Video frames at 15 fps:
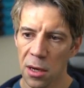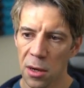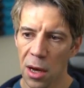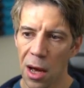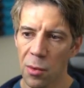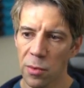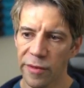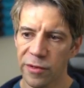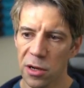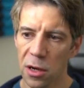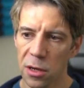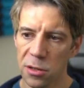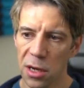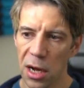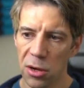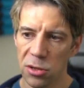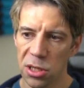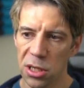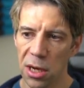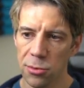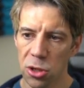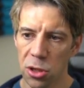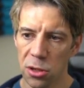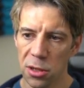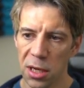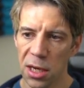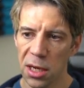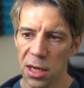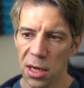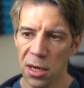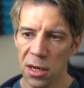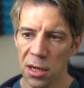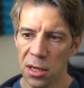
and we've got our snapshot here.